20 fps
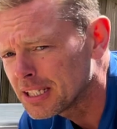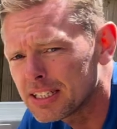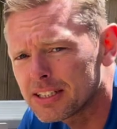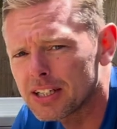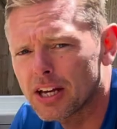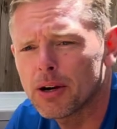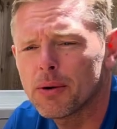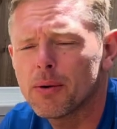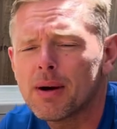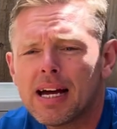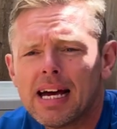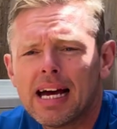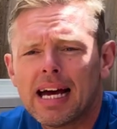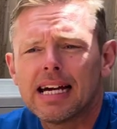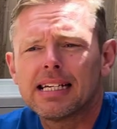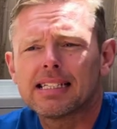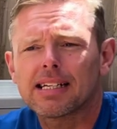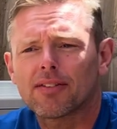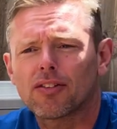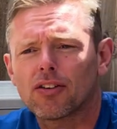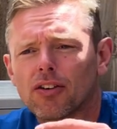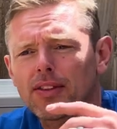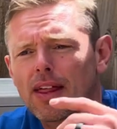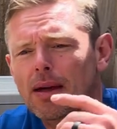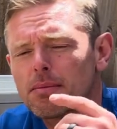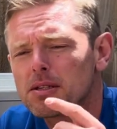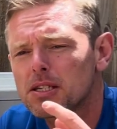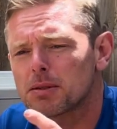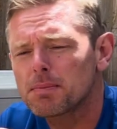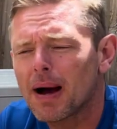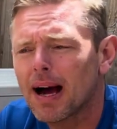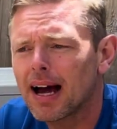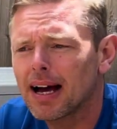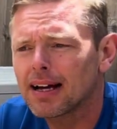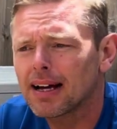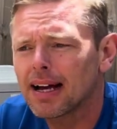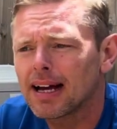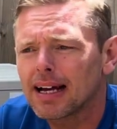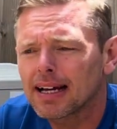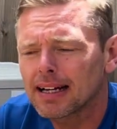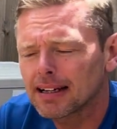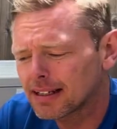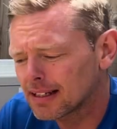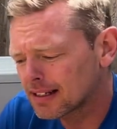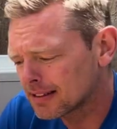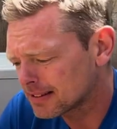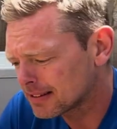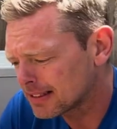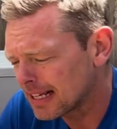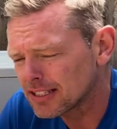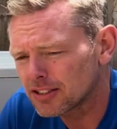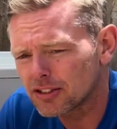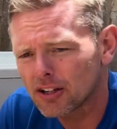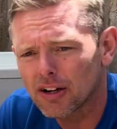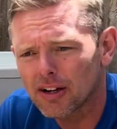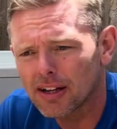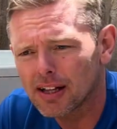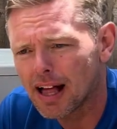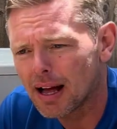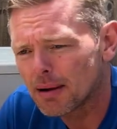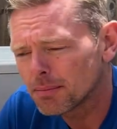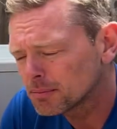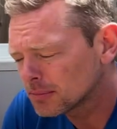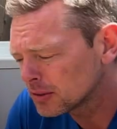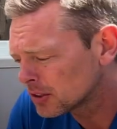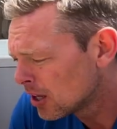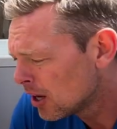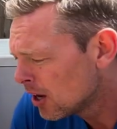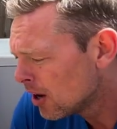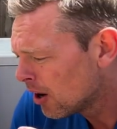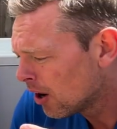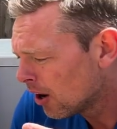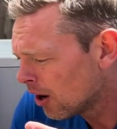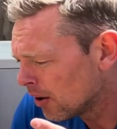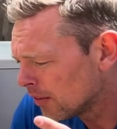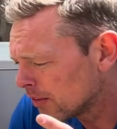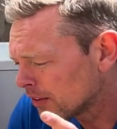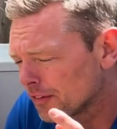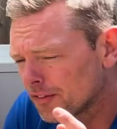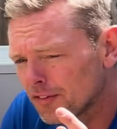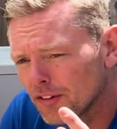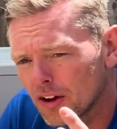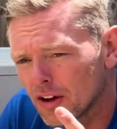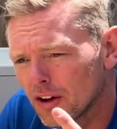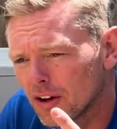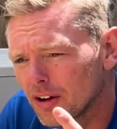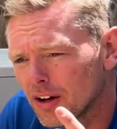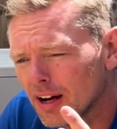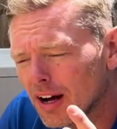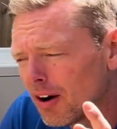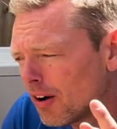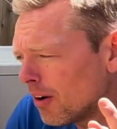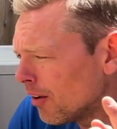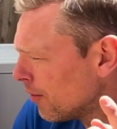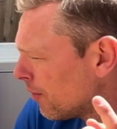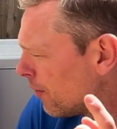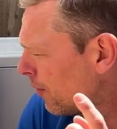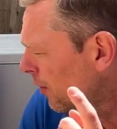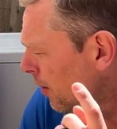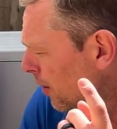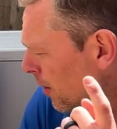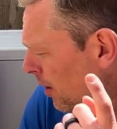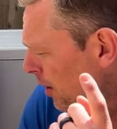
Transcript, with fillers: do is I've got them smart uh, Testo clamps on the floor of